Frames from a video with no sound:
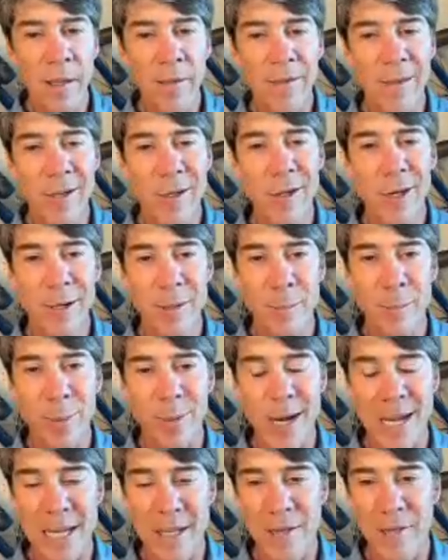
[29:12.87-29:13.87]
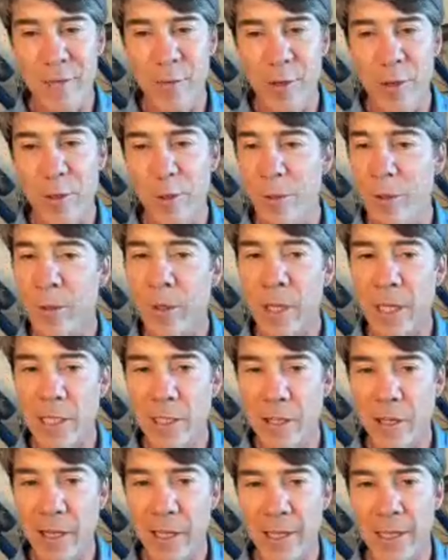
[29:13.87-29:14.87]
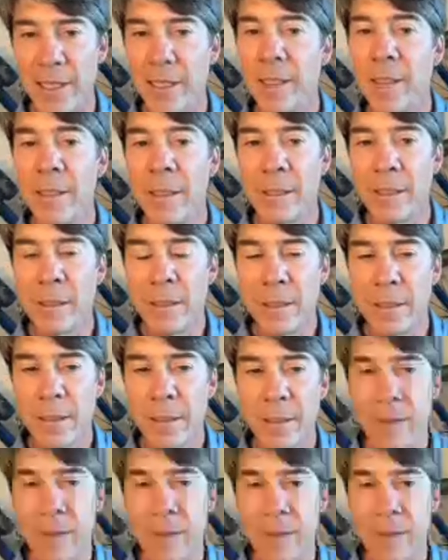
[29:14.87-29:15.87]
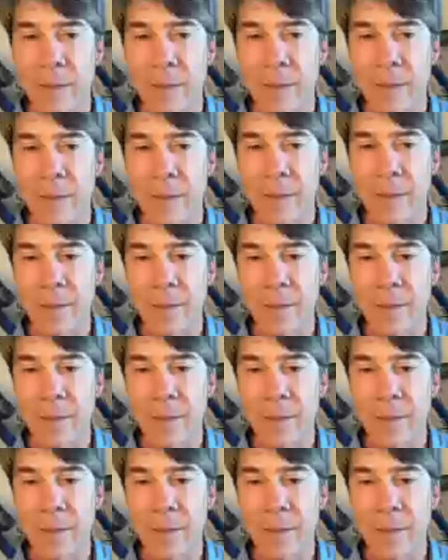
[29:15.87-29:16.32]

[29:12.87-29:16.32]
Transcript: then you're going to break through and you're going to uh,